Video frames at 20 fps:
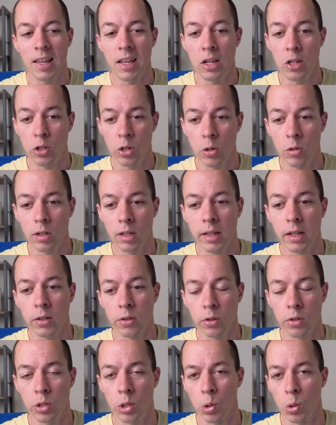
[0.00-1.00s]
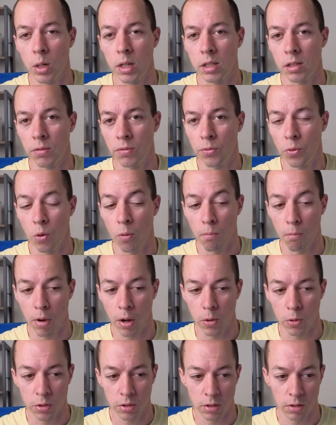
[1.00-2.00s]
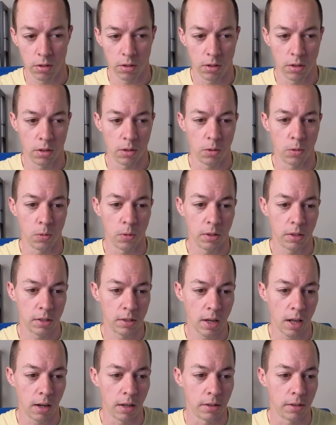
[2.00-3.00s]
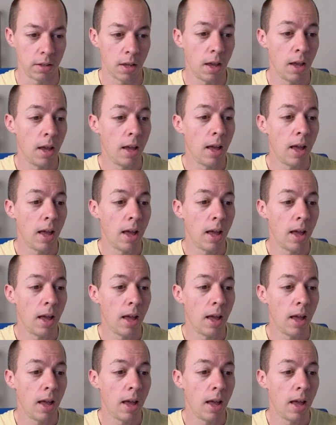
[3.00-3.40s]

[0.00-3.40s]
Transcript: is usually a good choice for most new sellers.